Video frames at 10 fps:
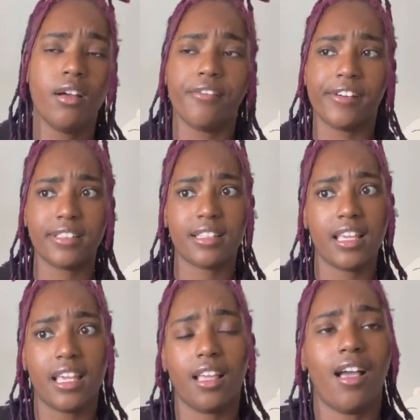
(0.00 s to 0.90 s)
First
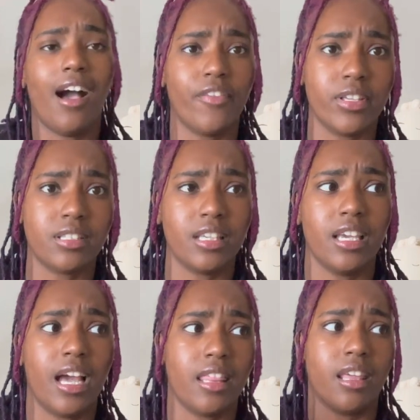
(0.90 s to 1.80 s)
thing,
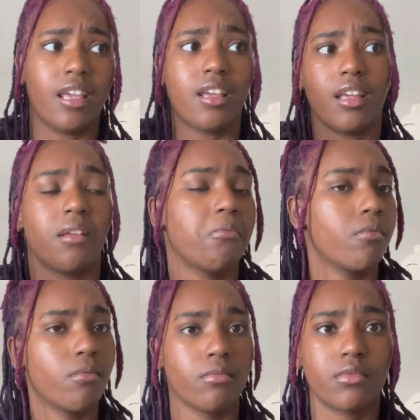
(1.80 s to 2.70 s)
obviously, I think
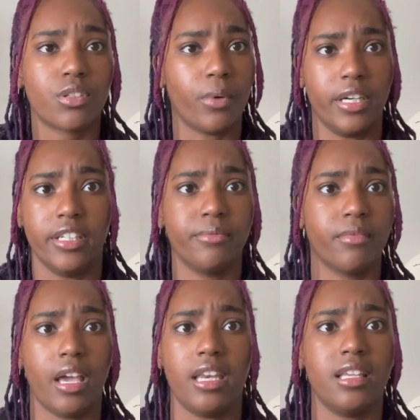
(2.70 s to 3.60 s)
sweater.
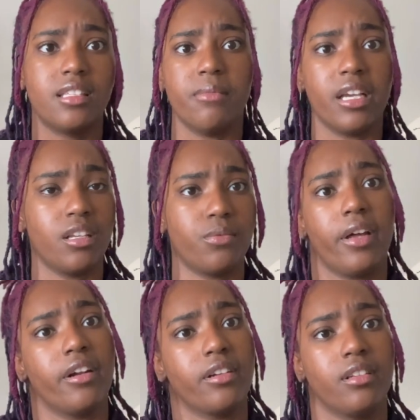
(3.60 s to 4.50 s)
I need to make a
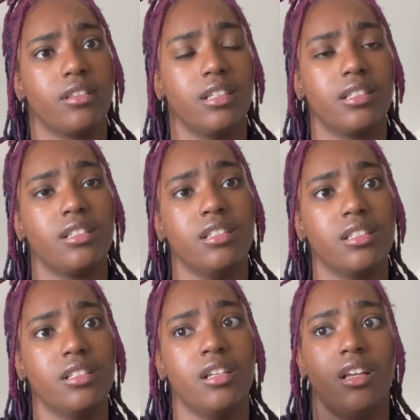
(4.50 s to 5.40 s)
sweater this
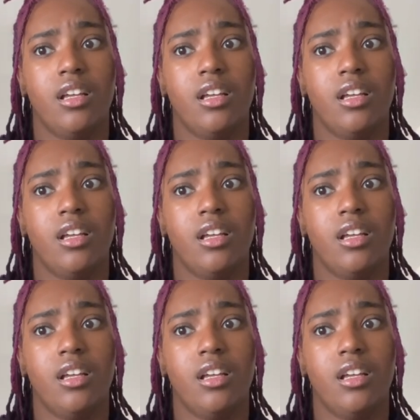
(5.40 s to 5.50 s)
season.